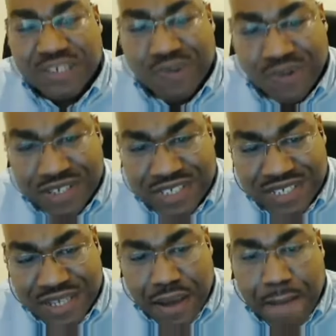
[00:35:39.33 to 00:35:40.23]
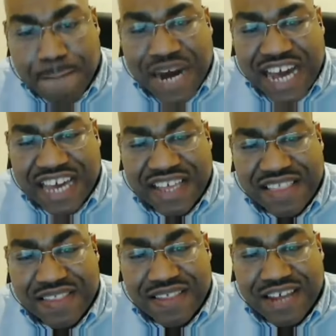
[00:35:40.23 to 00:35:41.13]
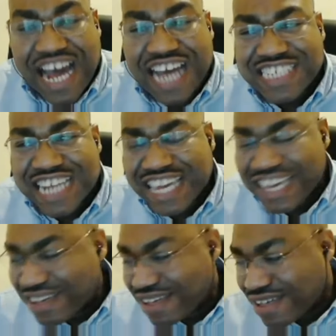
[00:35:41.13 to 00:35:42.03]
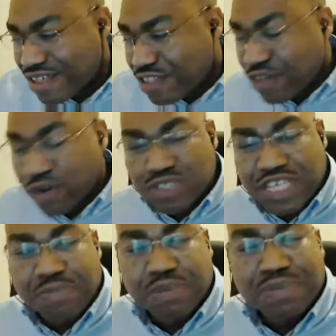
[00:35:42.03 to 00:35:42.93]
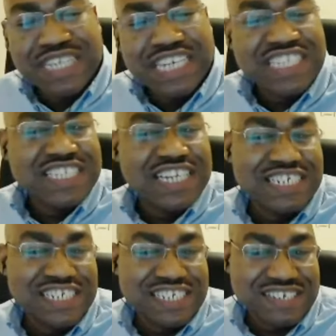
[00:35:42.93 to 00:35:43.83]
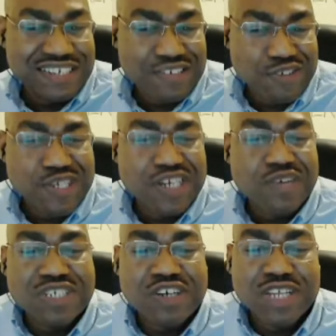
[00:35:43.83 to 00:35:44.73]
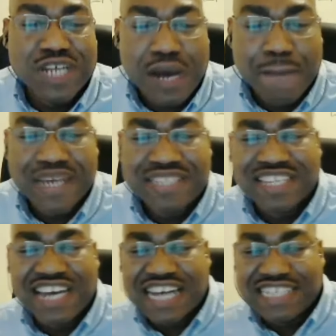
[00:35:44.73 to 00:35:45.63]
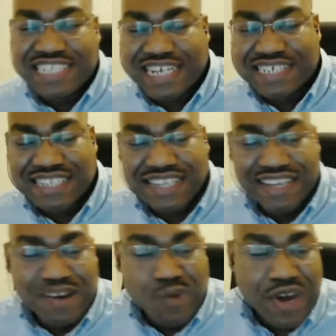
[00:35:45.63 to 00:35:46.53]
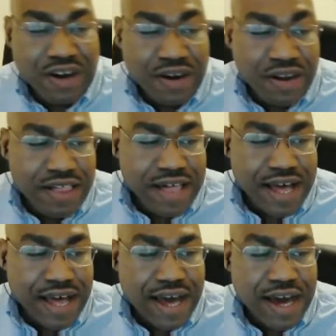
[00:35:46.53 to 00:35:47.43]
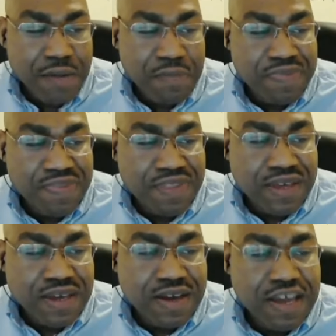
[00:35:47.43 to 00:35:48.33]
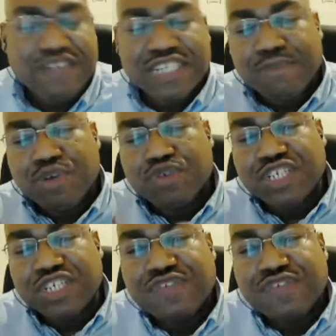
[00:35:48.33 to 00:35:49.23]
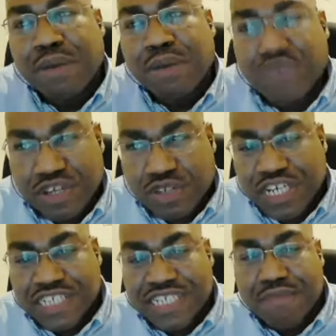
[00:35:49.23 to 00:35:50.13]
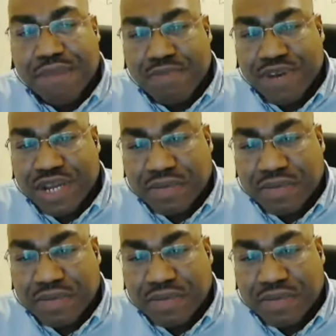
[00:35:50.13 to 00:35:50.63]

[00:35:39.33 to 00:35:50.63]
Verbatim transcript: works by hijacking those implementation intentions, using yeah, what's called yeah. amygdala hijacks, where um, every time you retrieve a memory, you change that memory.